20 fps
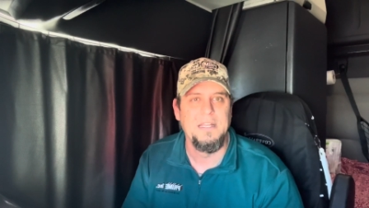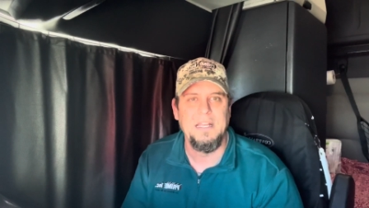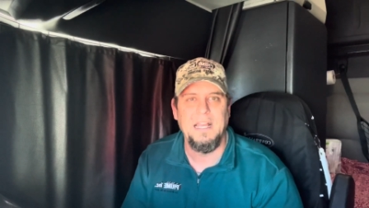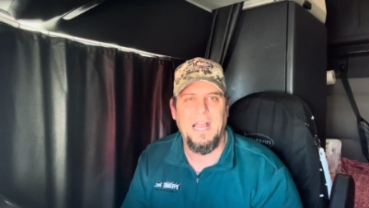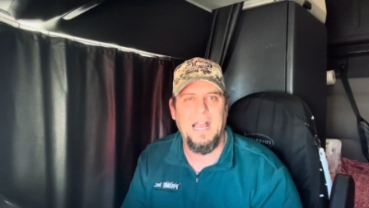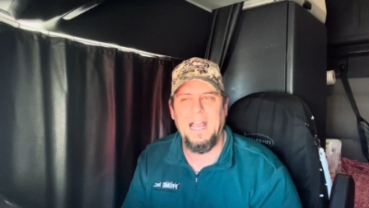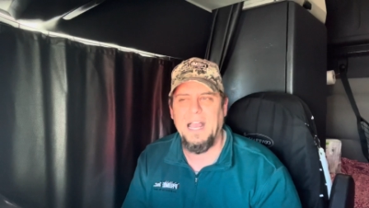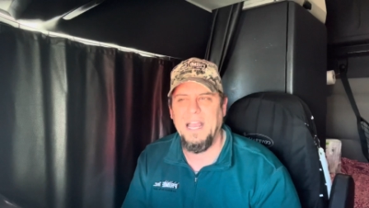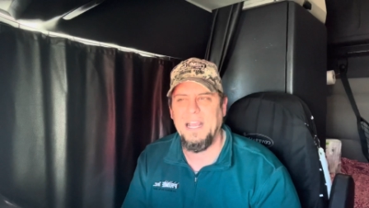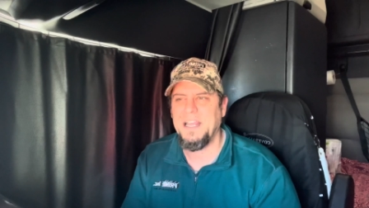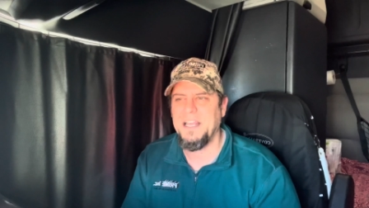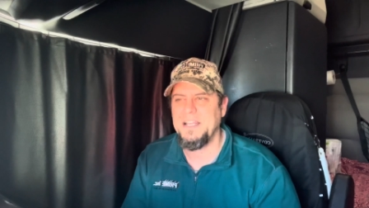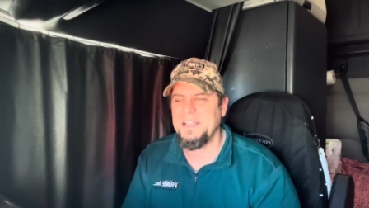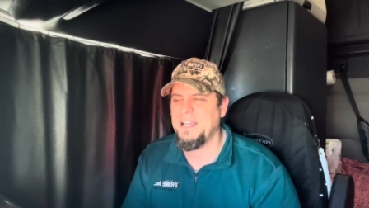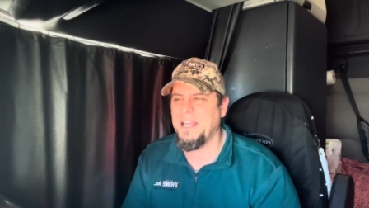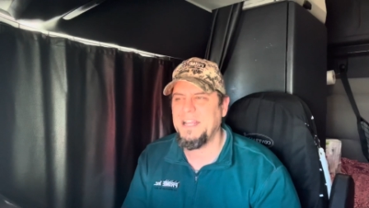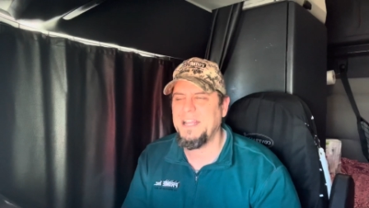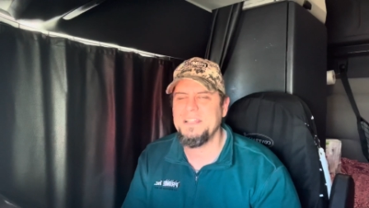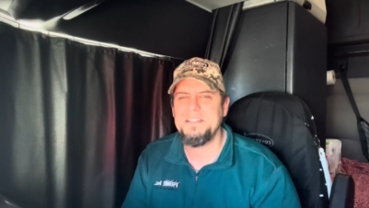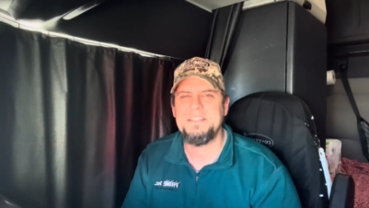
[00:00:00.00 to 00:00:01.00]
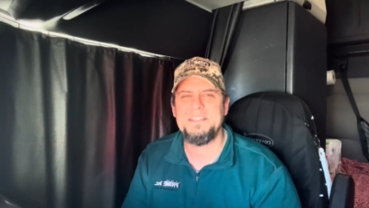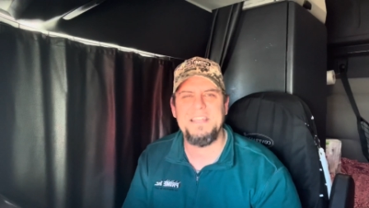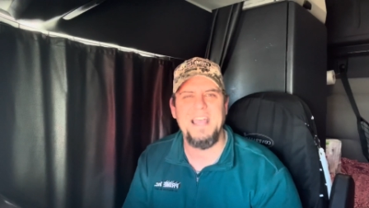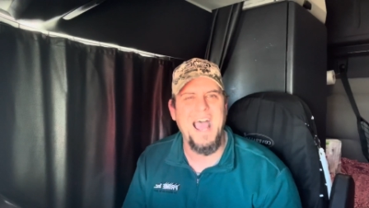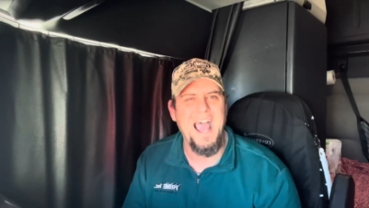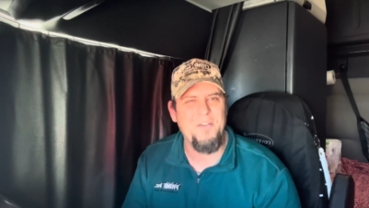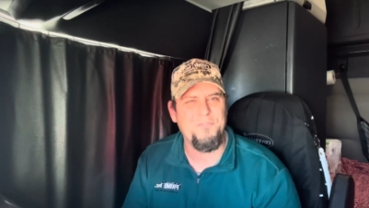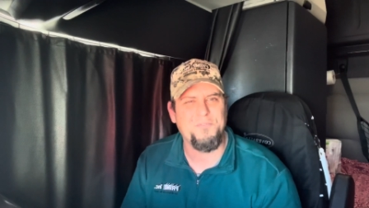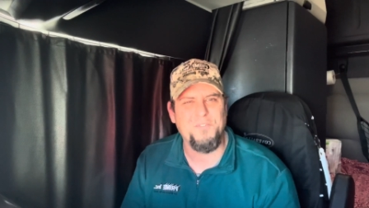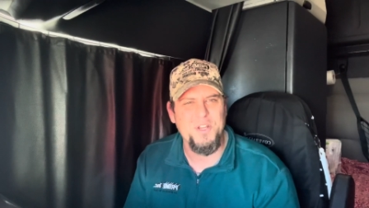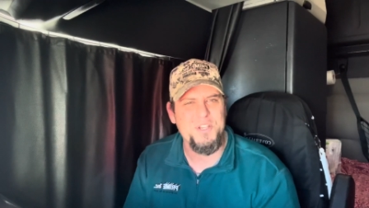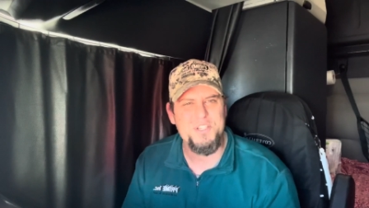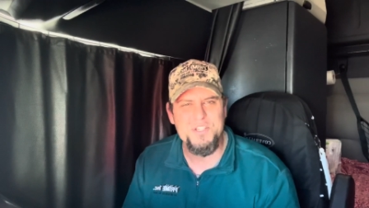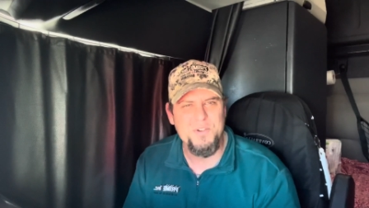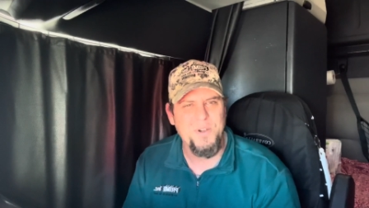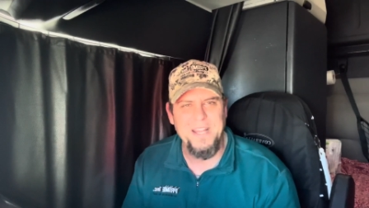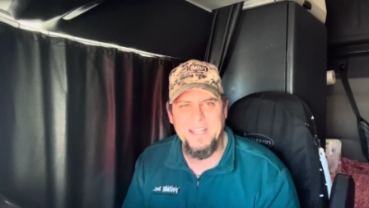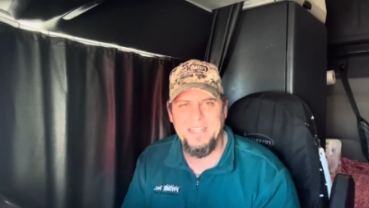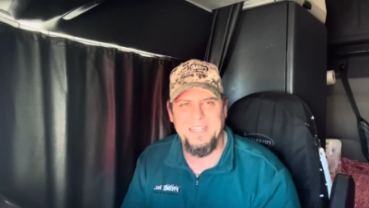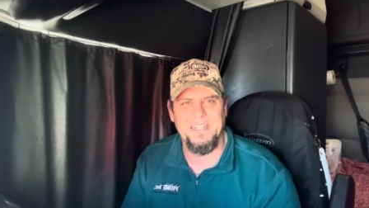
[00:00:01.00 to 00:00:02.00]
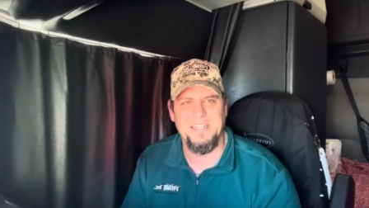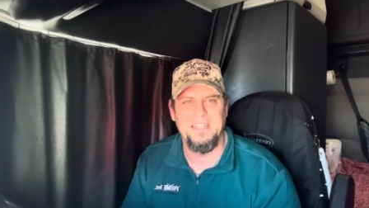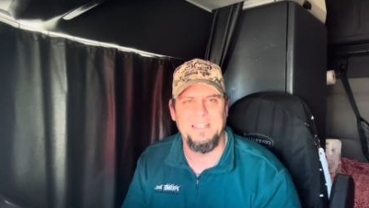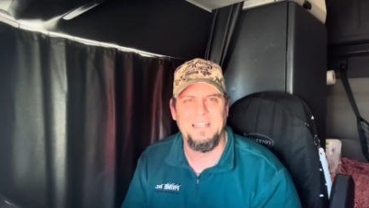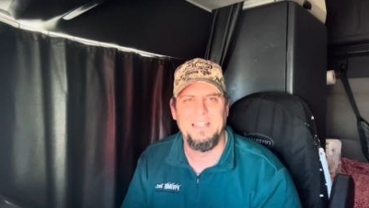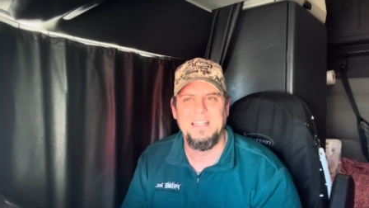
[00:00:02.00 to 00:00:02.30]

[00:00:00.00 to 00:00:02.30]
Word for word: I, I got I got t- frustrated.